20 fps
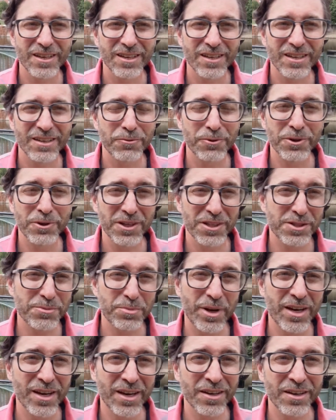They're really
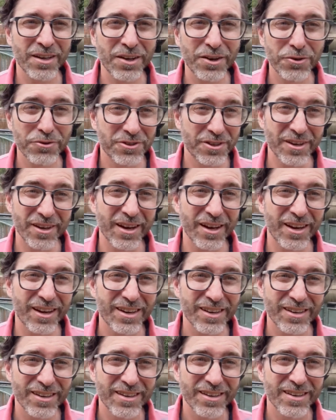speaking to you
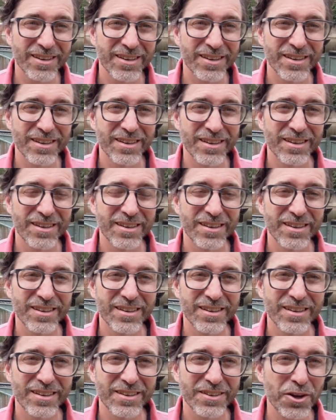today.
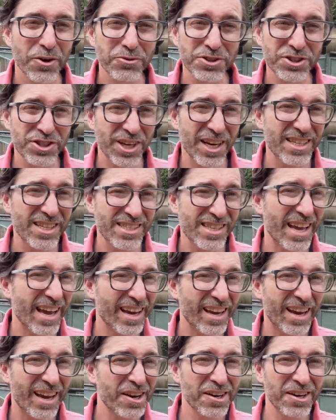Don't chase
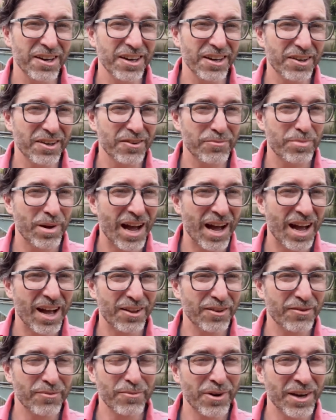that carrot of
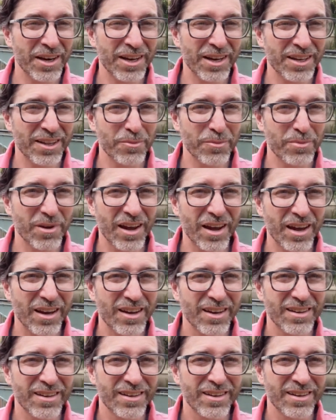pile of money in the bank.